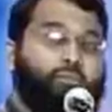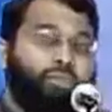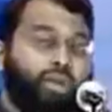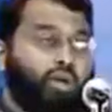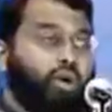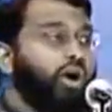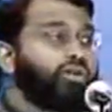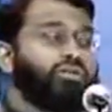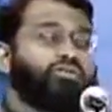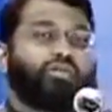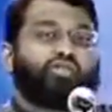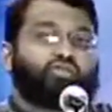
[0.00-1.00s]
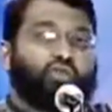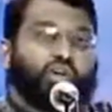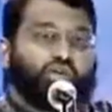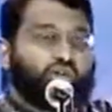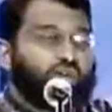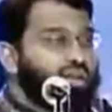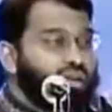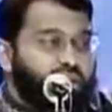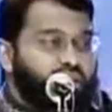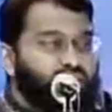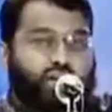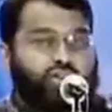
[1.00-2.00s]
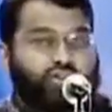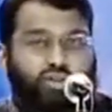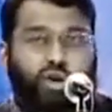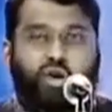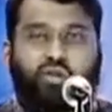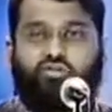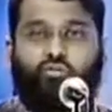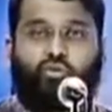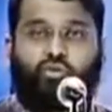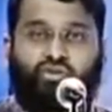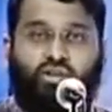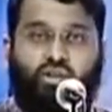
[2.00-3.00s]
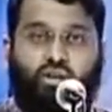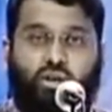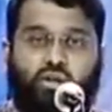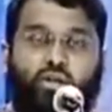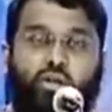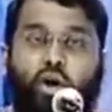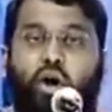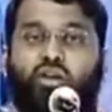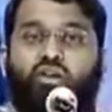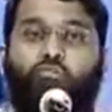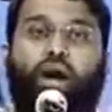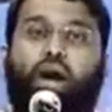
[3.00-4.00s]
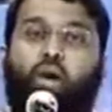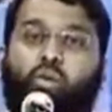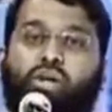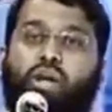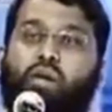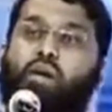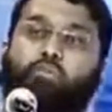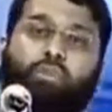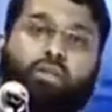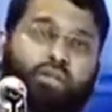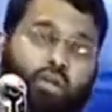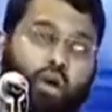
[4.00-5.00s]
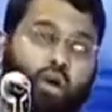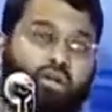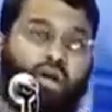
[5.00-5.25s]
the God of destruction is not the God of mercy. The God of power cannot be the God